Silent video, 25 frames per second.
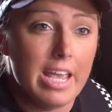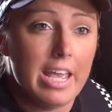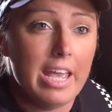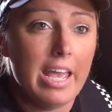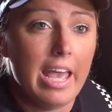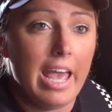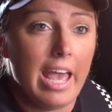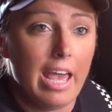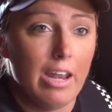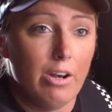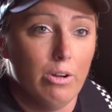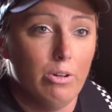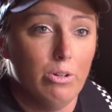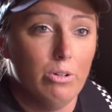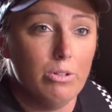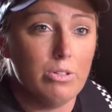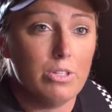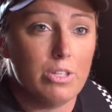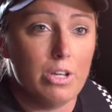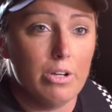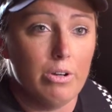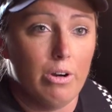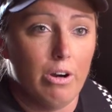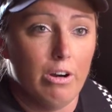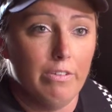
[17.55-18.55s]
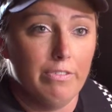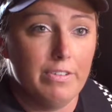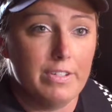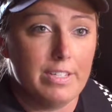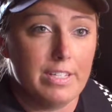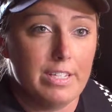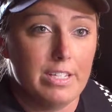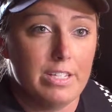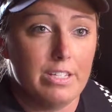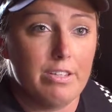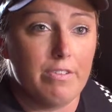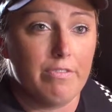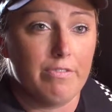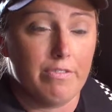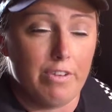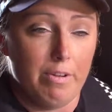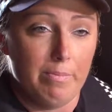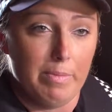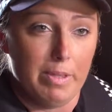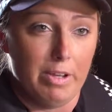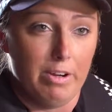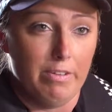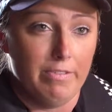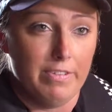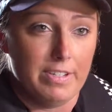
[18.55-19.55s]
and also officers from the
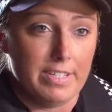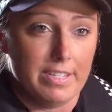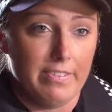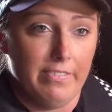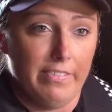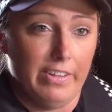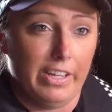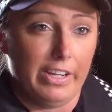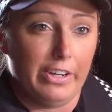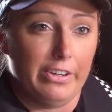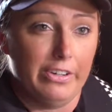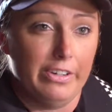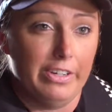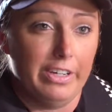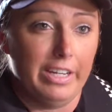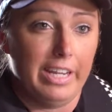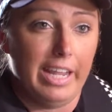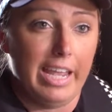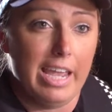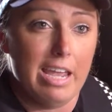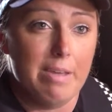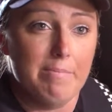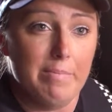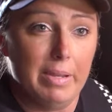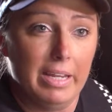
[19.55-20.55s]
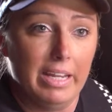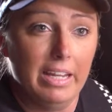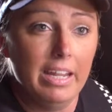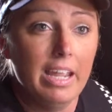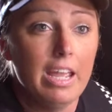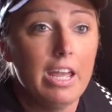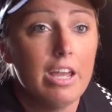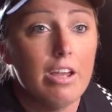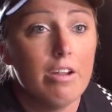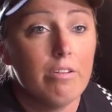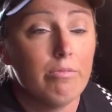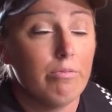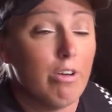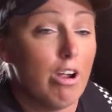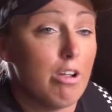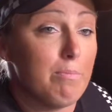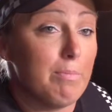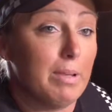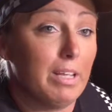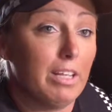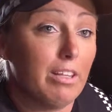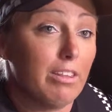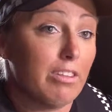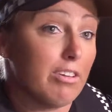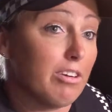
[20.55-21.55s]
Office of Liquor and Gaming
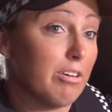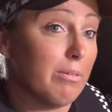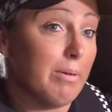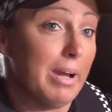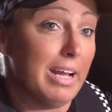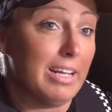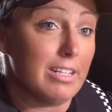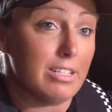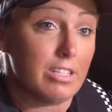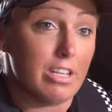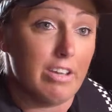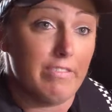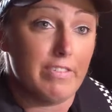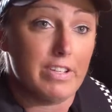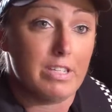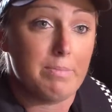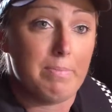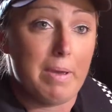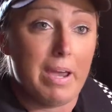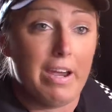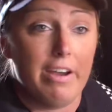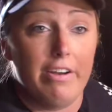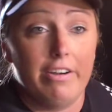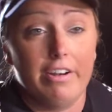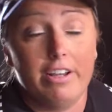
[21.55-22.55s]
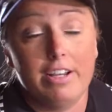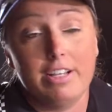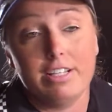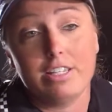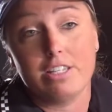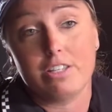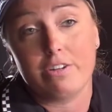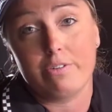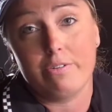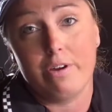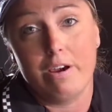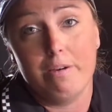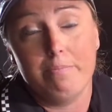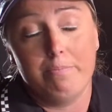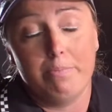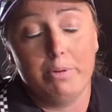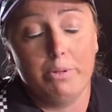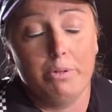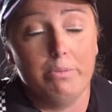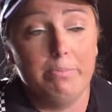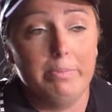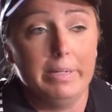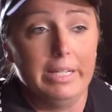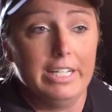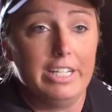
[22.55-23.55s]
roaming throughout Surfers Paradise, throughout
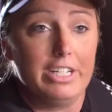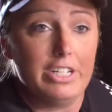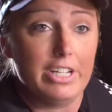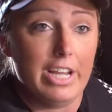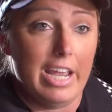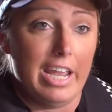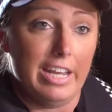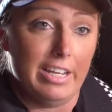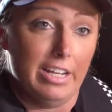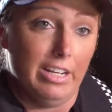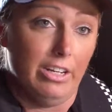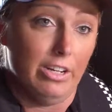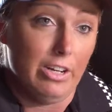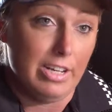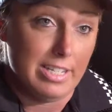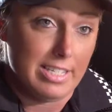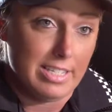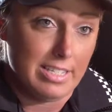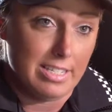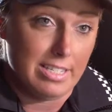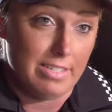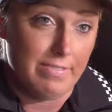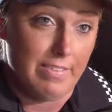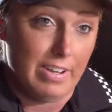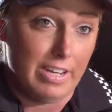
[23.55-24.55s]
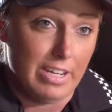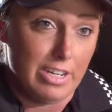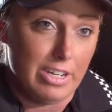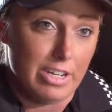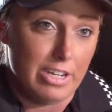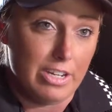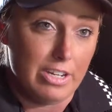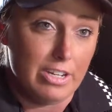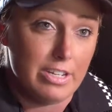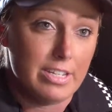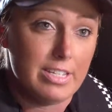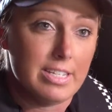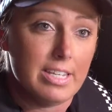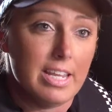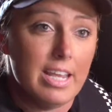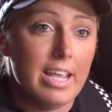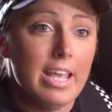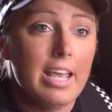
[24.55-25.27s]
Broadbeach and your licensed venues.